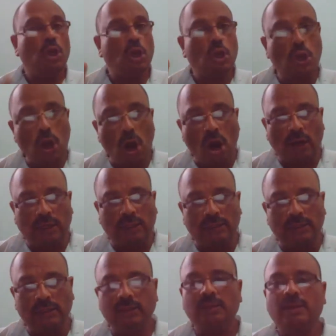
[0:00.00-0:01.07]
Not
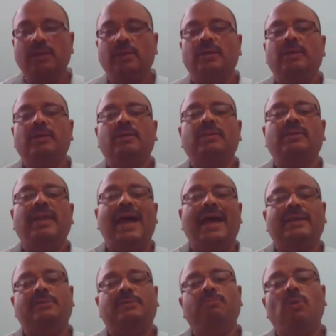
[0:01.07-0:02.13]

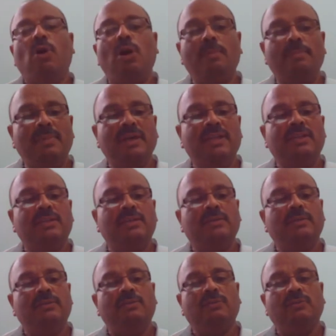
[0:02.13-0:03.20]
that Muhammad
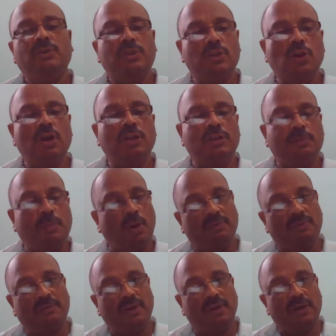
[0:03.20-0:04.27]
was God's
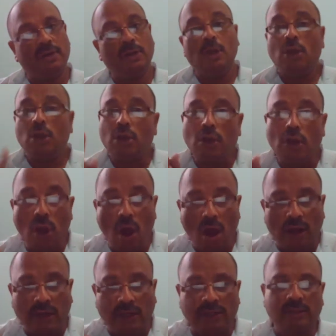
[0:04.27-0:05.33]
prophet.
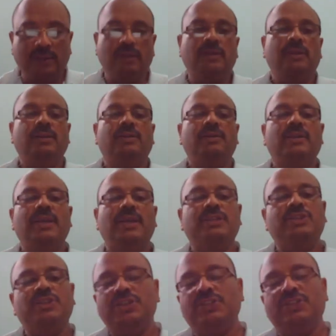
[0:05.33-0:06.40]
Not
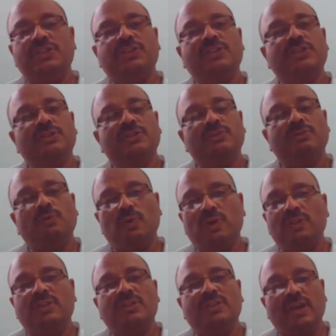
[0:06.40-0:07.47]
that Jesus
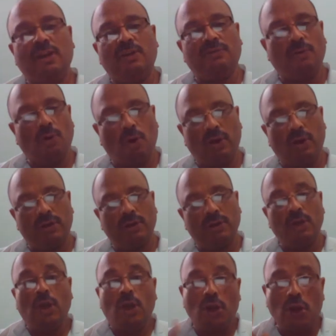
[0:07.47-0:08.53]
was the Son of God.
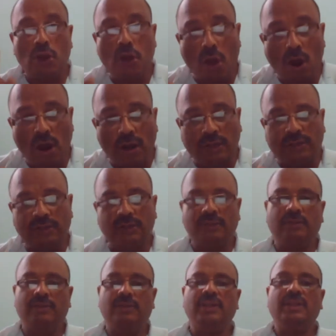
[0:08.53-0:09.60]
Not
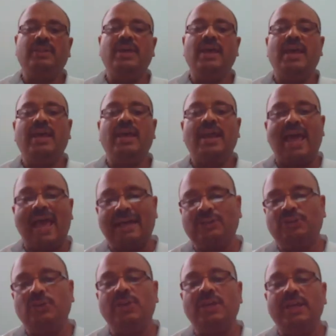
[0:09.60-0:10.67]
that there
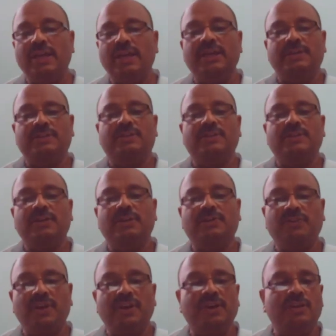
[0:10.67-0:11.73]
actually is a
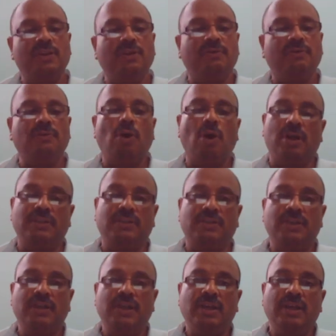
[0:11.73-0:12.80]
trinity of
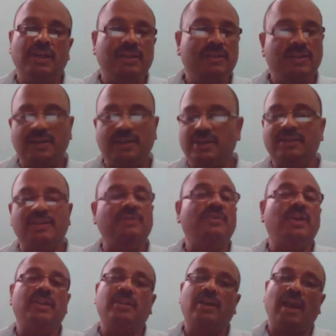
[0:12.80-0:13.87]
gods sitting
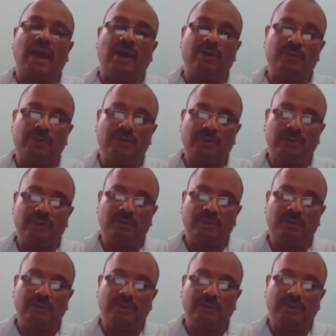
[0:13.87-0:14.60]
somewhere in the clouds.